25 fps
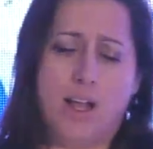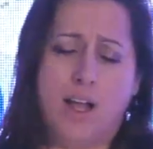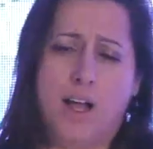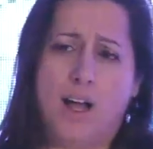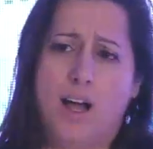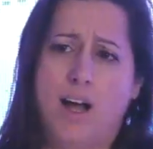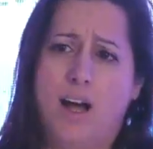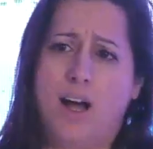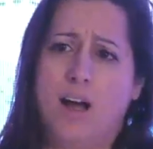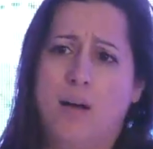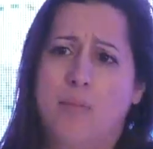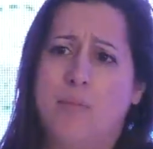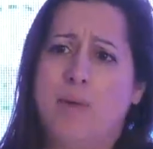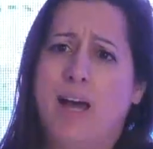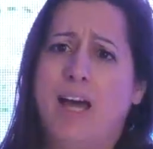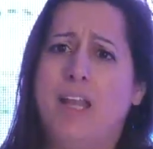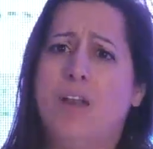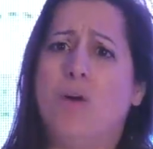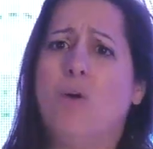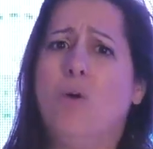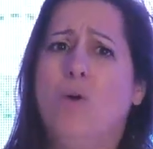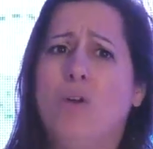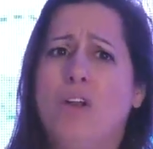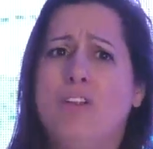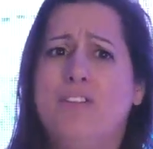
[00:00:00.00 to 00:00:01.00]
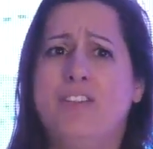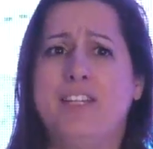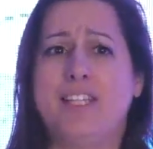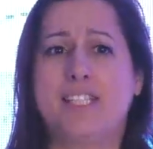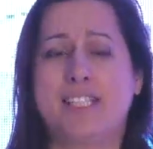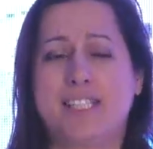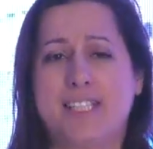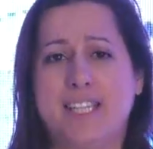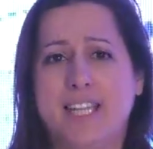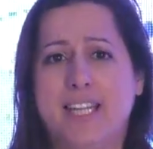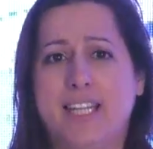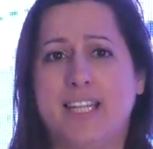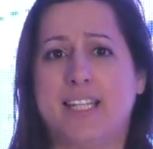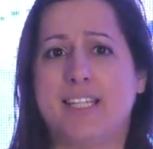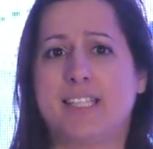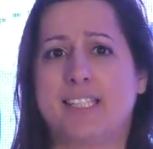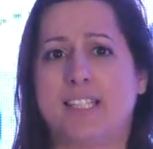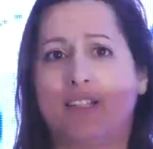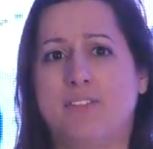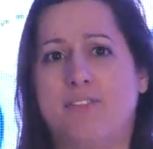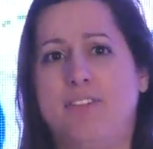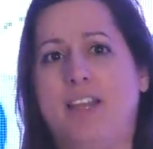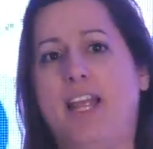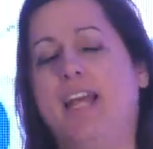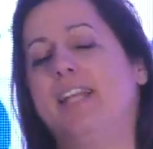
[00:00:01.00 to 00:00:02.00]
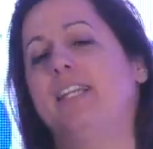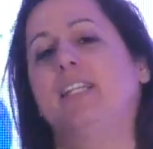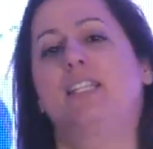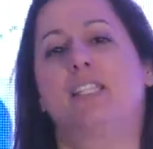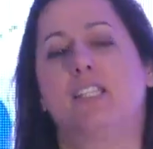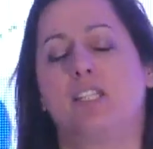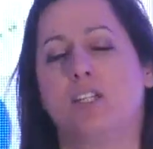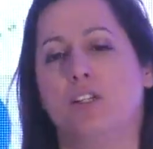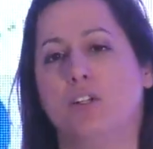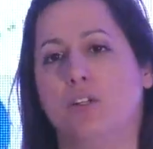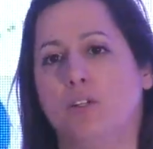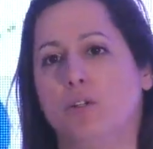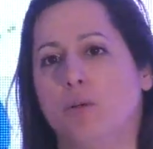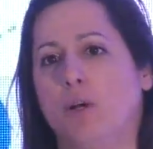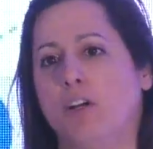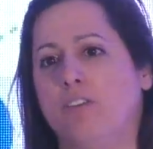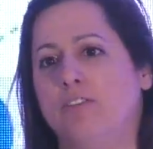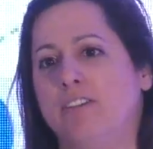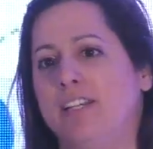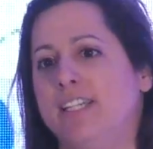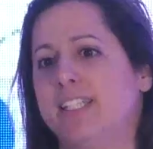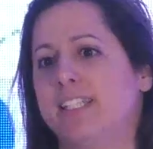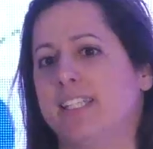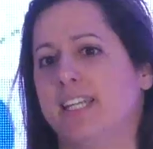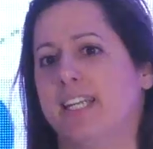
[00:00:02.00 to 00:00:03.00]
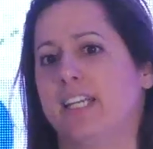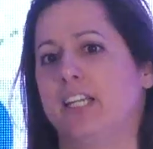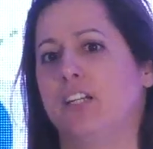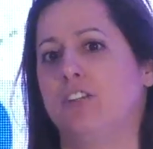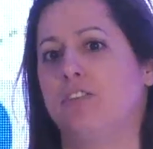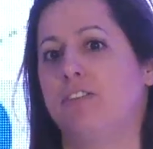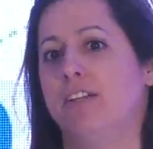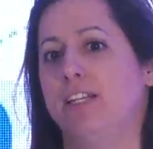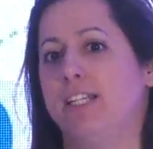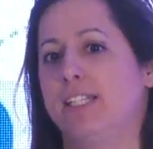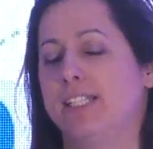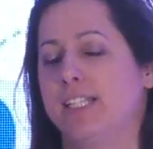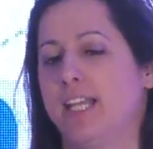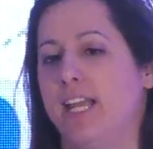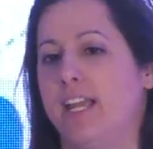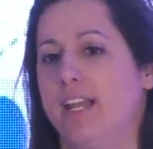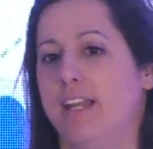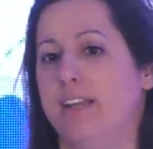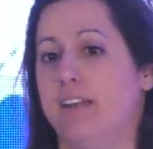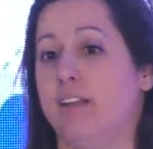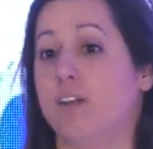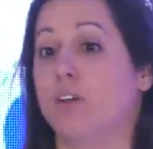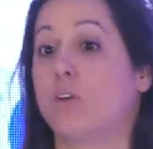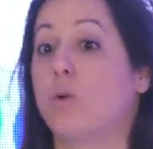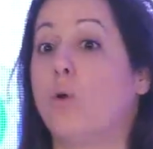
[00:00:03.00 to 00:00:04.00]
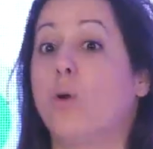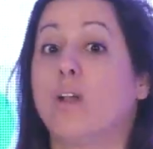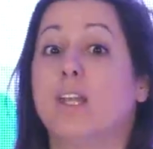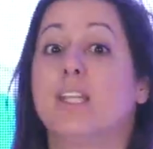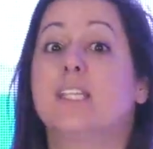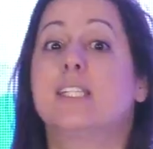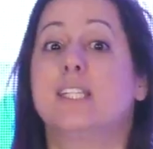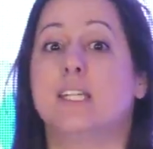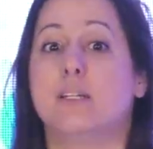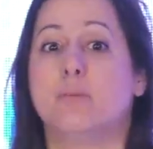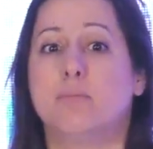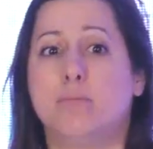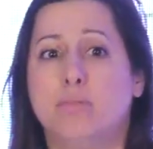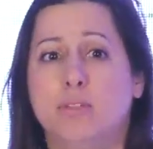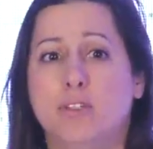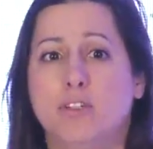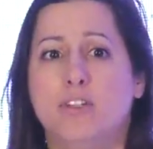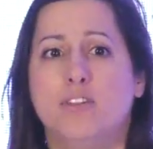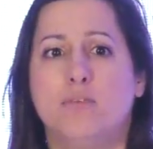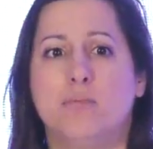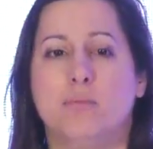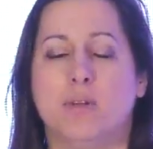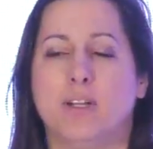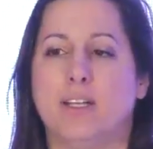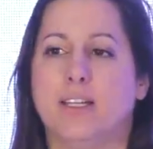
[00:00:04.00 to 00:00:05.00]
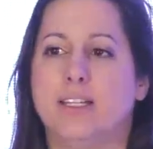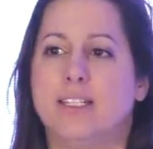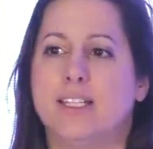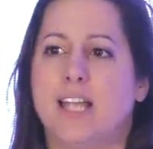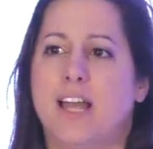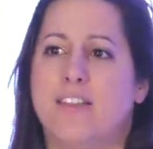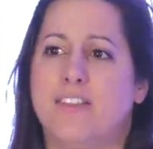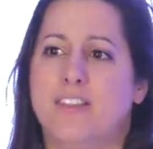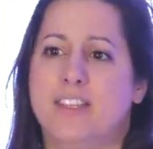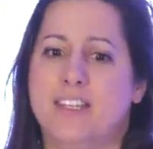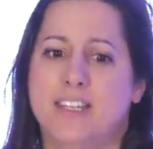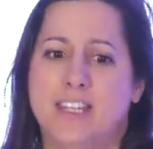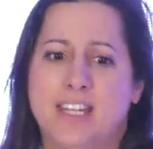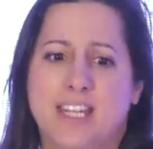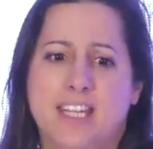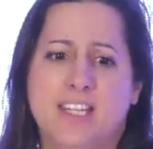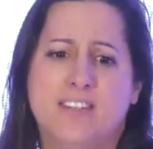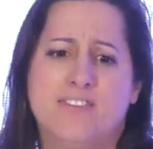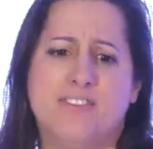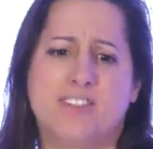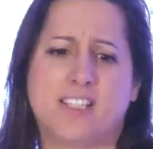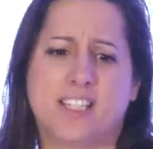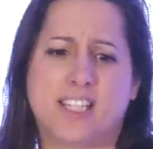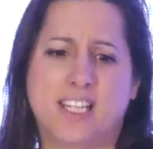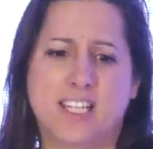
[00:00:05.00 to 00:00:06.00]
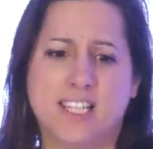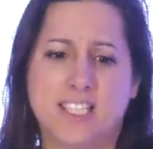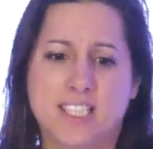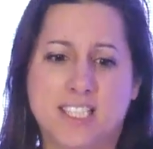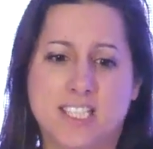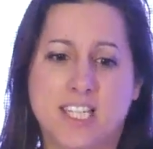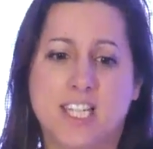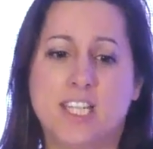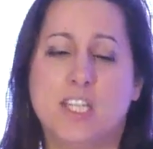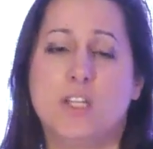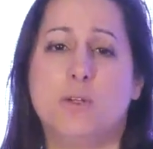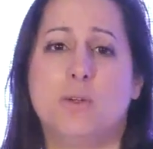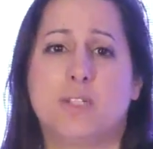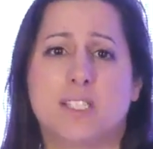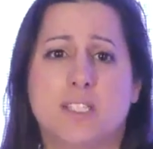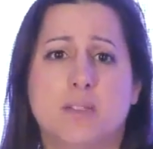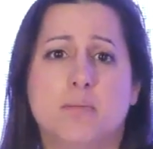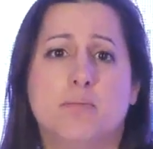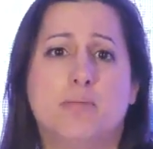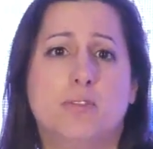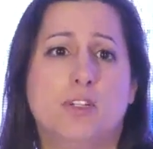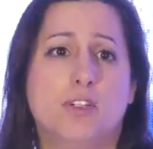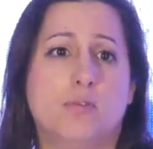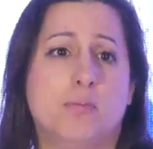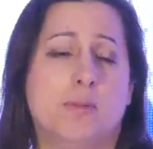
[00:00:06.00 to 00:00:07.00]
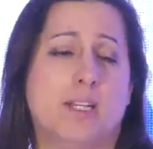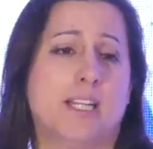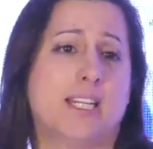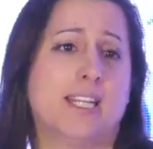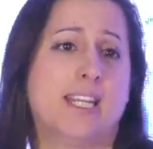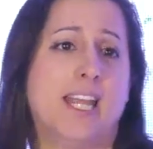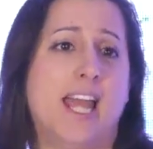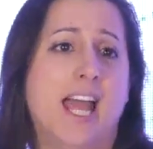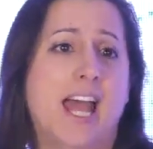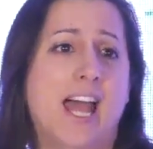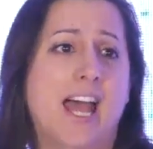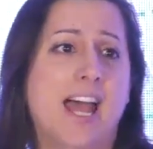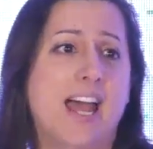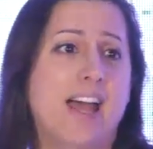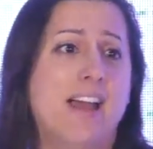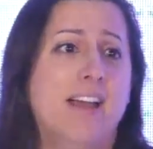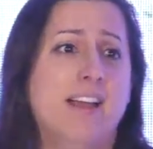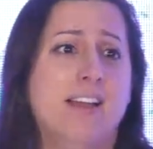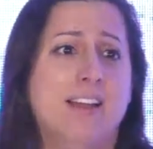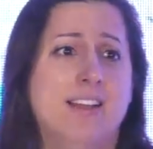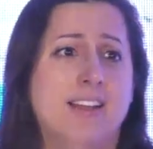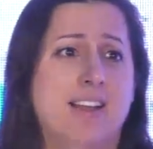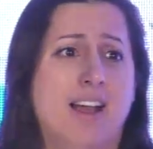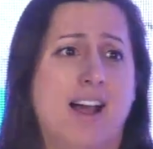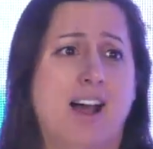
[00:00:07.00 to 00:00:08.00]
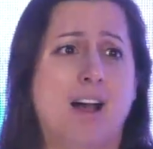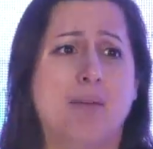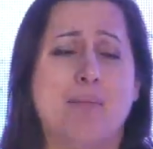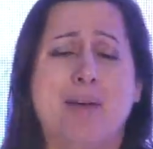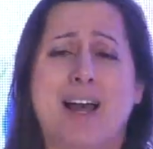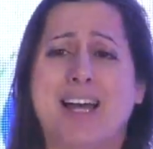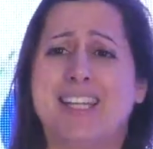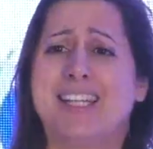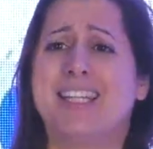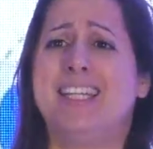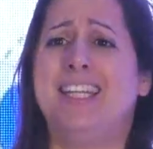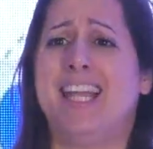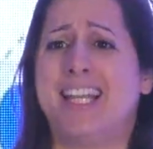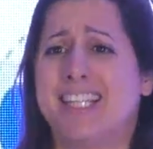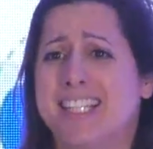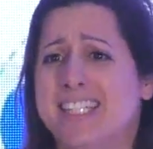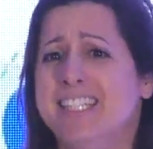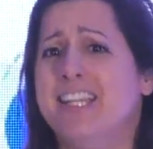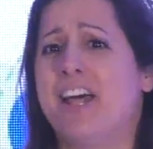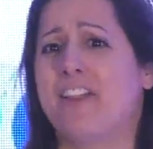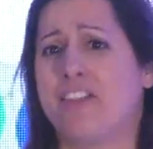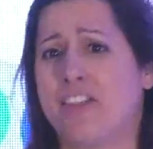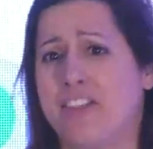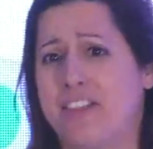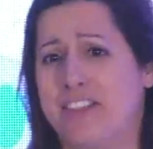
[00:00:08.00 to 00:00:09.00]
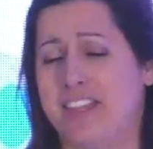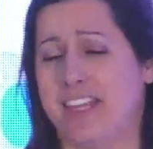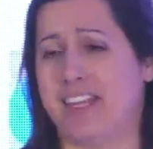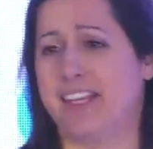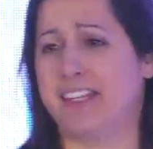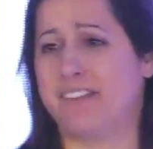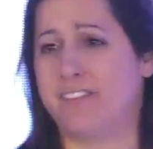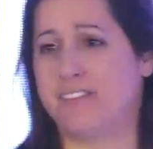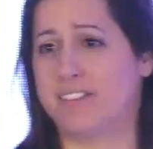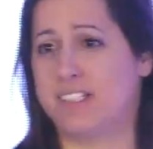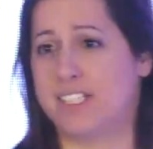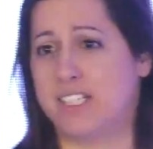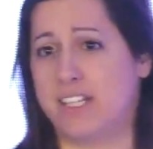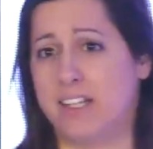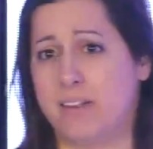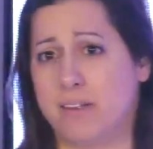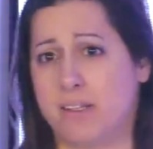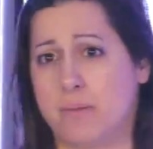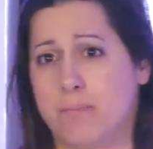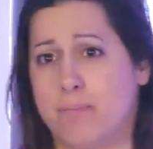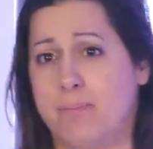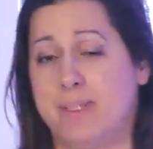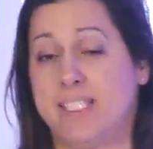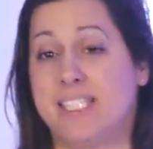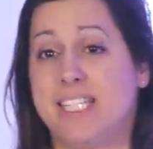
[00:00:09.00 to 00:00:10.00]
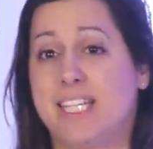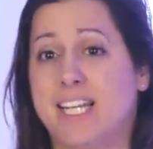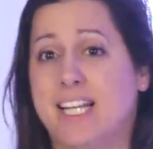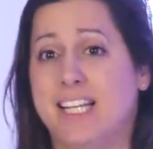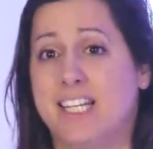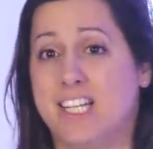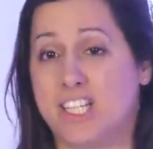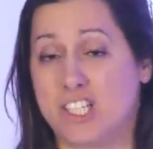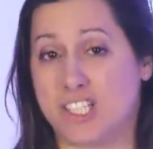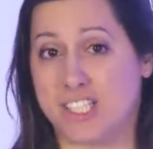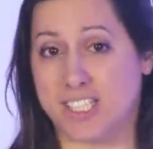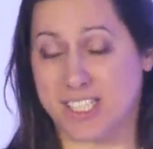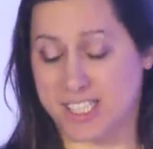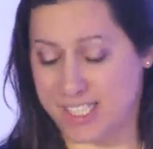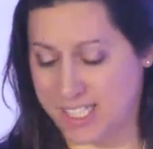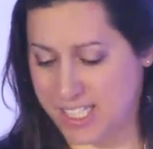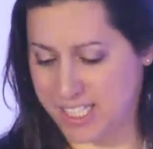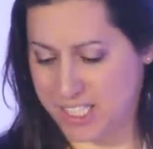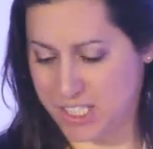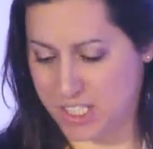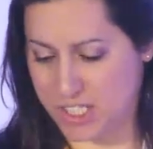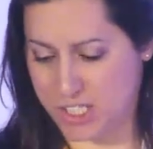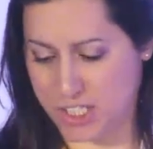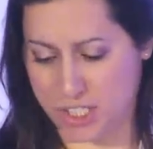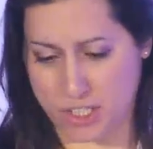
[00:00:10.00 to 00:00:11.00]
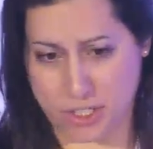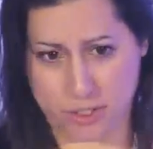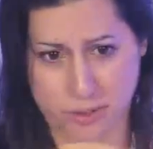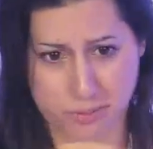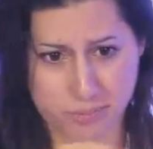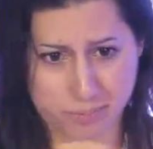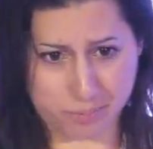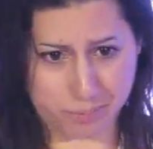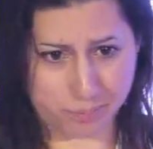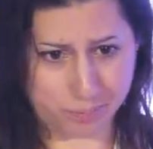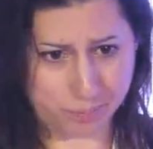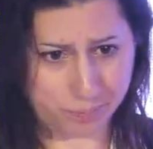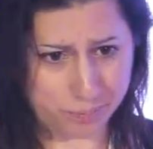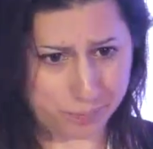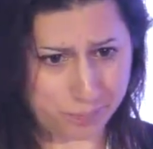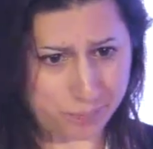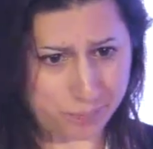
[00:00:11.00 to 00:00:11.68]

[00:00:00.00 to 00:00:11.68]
And all of these things have led to a recent increase in quality improvement and the need for continuous improvement in care, adding yet another thing that busy clinicians need to do.